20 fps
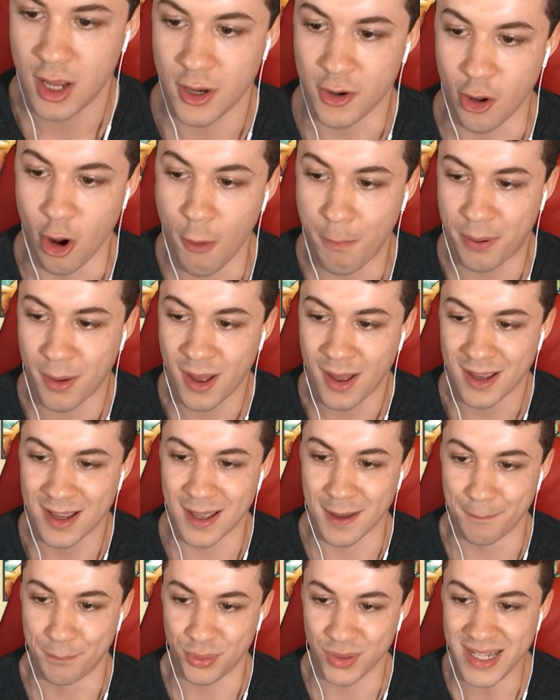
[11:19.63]
Nope,
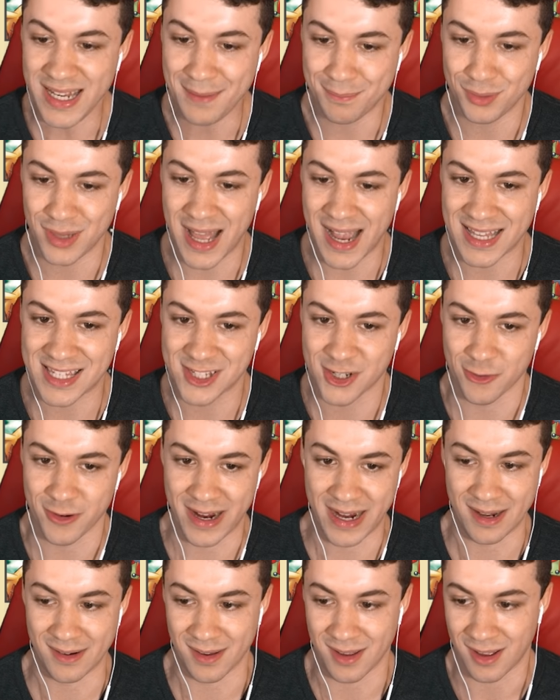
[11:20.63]
complete black
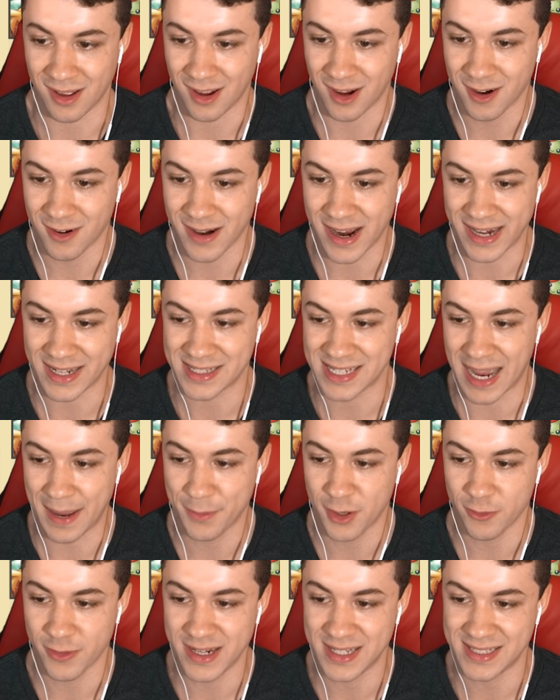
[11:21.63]
screen. Alright,
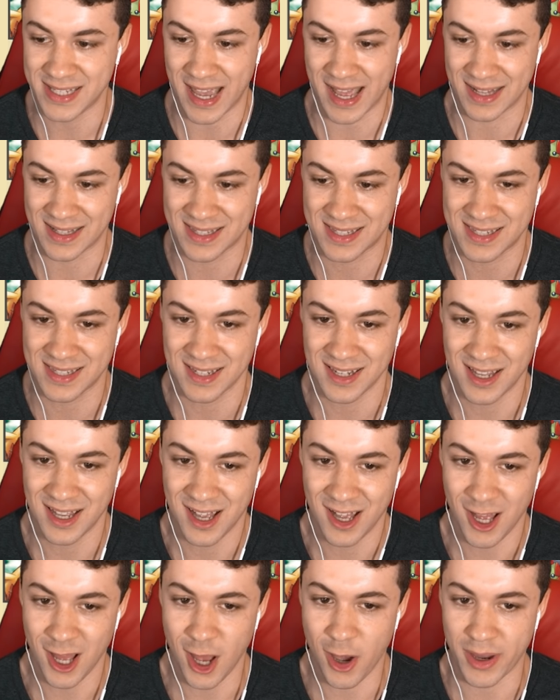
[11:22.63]
time to reset.
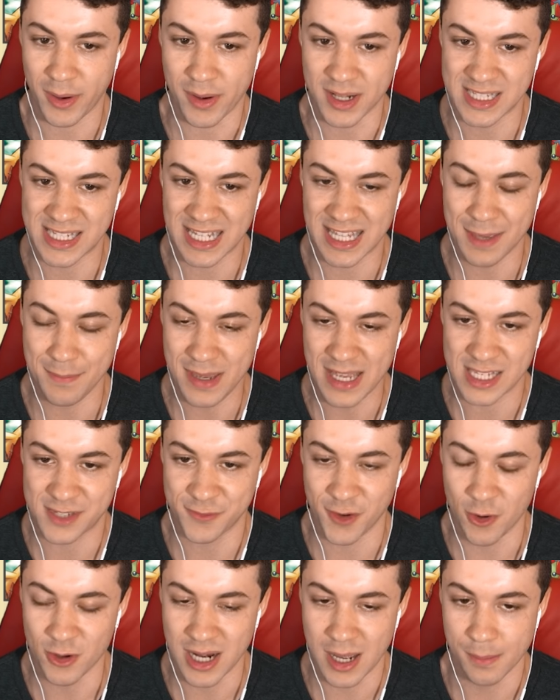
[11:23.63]
Oh, he wants to give me his
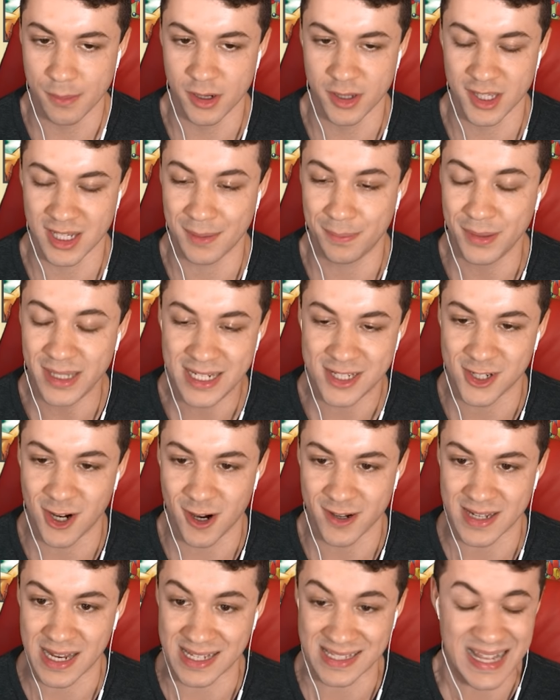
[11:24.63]
phone number in the complete
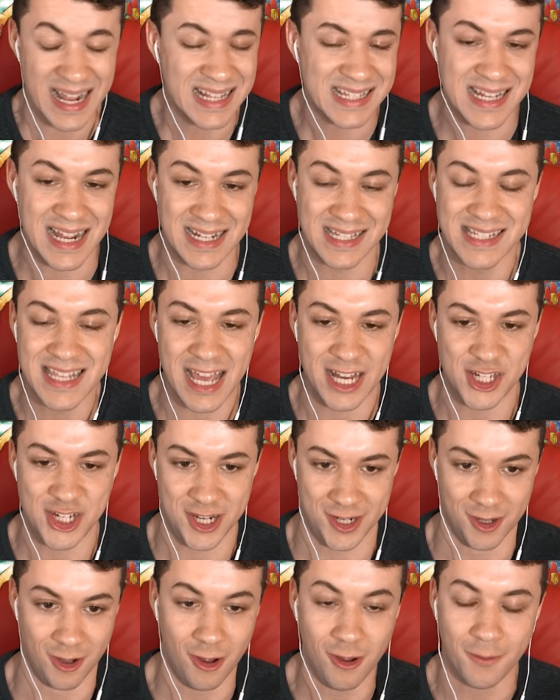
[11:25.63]
darkness. That's not
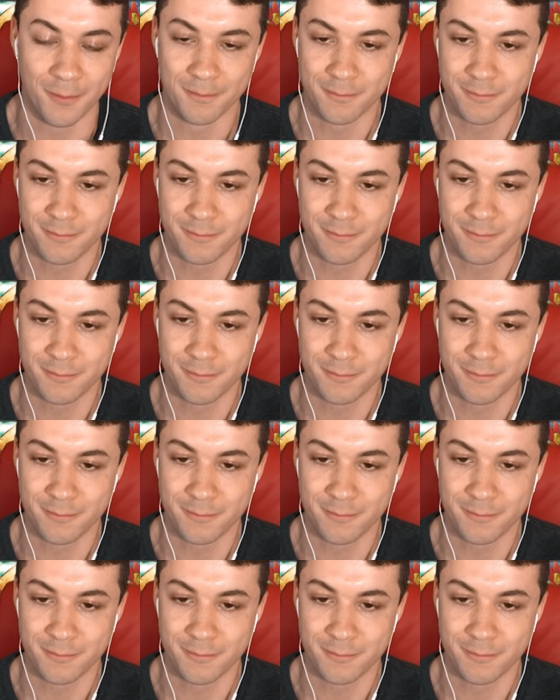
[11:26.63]
sketchy at all.